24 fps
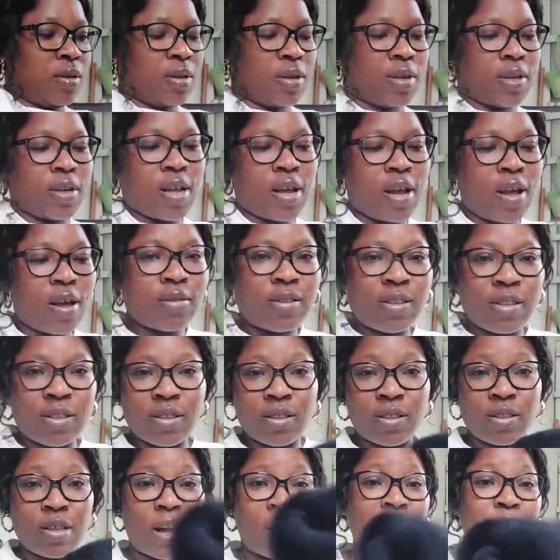Yeah,
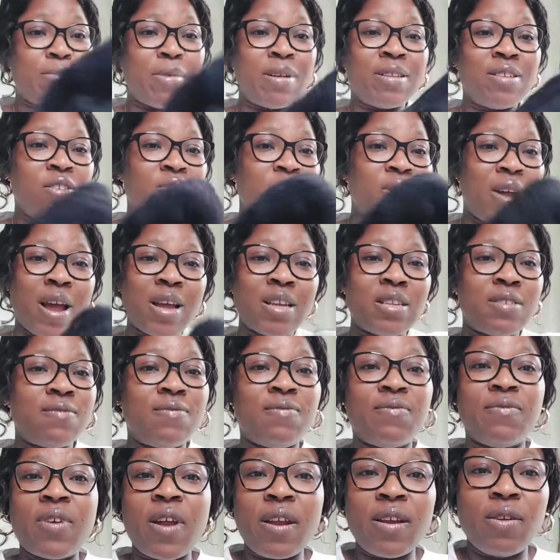and the material is
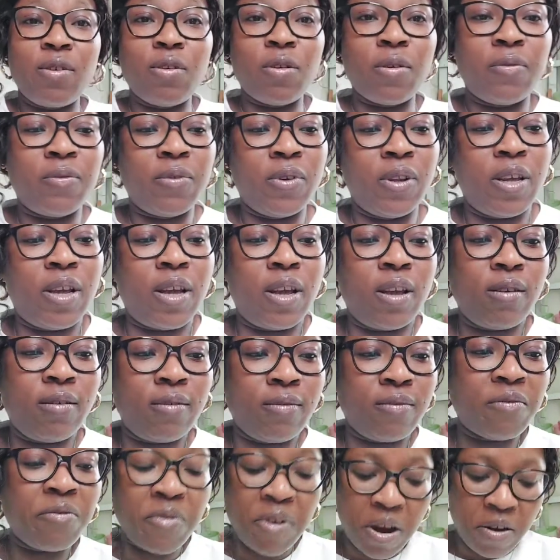very lovely, eh?
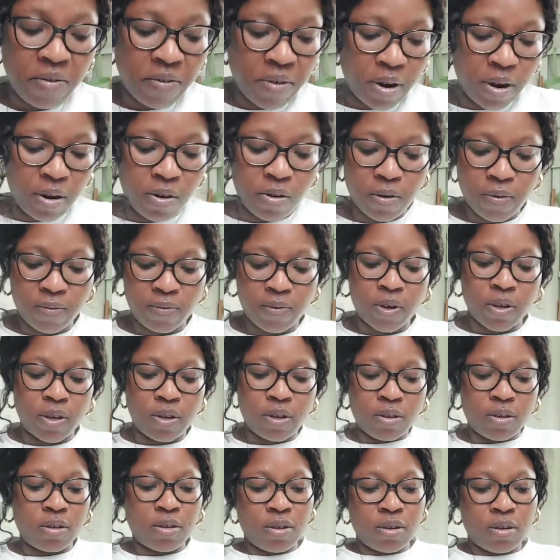Very lovely.
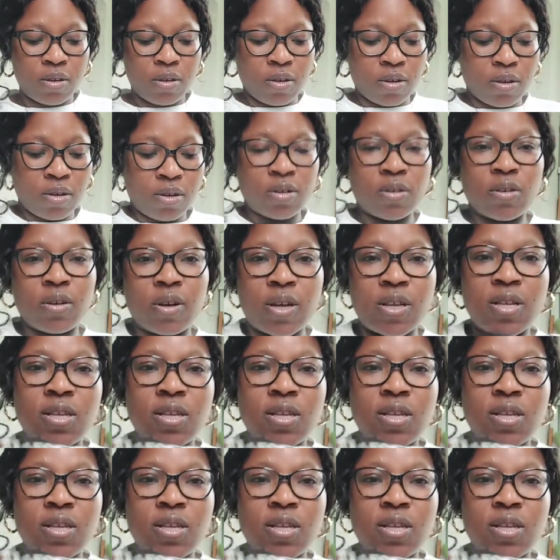You can